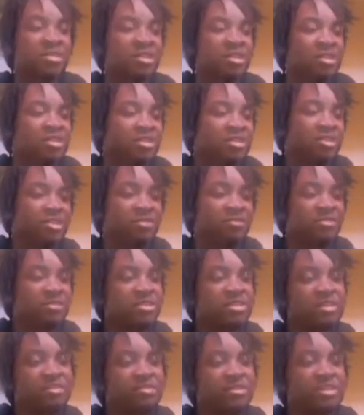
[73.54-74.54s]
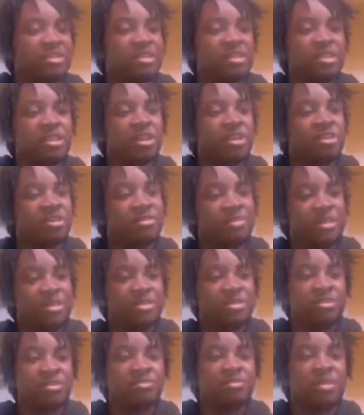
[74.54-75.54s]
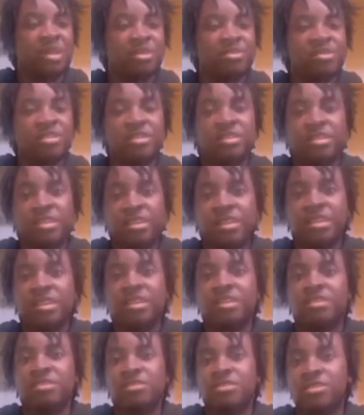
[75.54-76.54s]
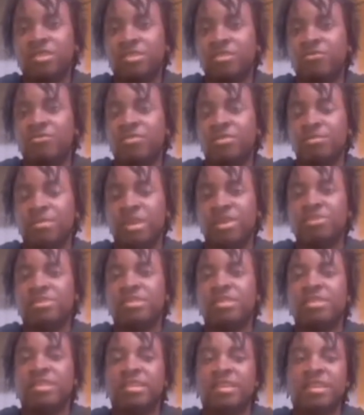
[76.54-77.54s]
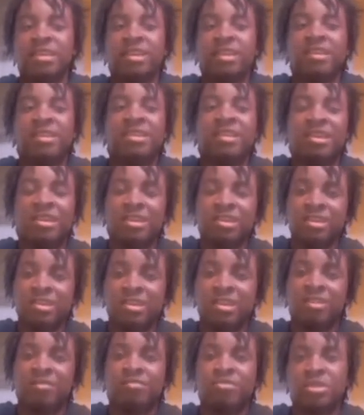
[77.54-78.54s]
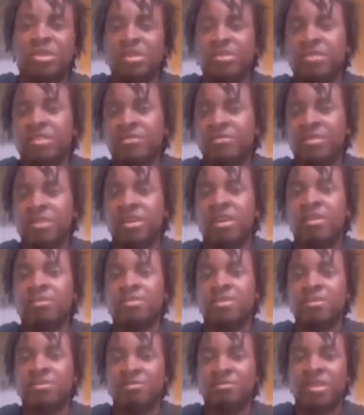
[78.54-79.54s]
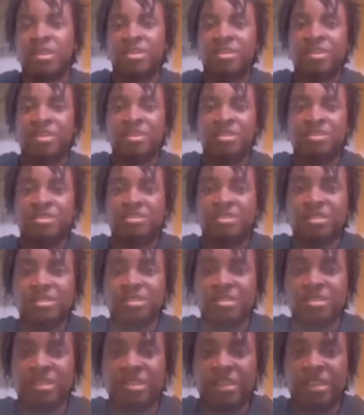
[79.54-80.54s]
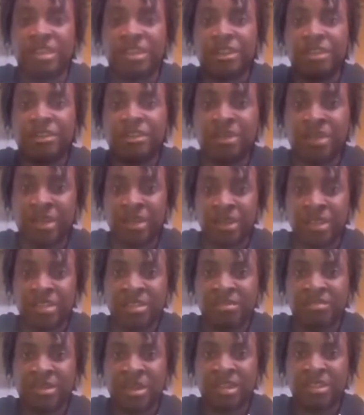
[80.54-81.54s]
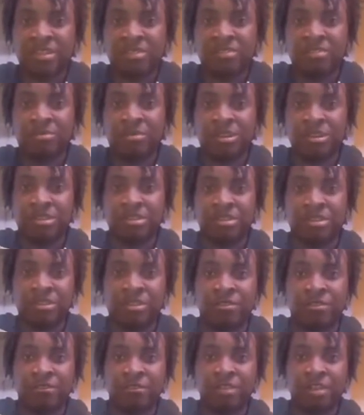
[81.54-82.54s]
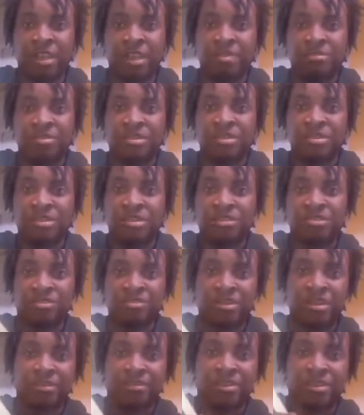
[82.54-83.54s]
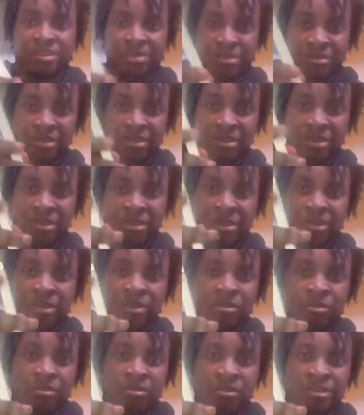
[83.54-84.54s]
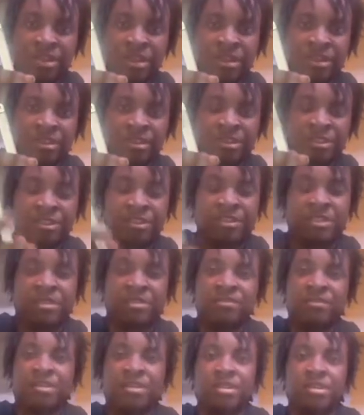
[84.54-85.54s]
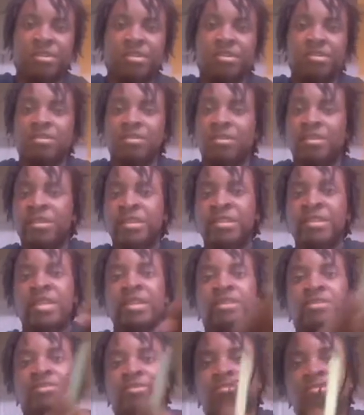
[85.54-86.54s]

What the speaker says: So the first thing we're going to talk about is mounting the kit. So for mounting the kit, you have plenty of different options to mount it. As you can see here, the back of the bar is all flat, but you also have these holes at either end of it on that little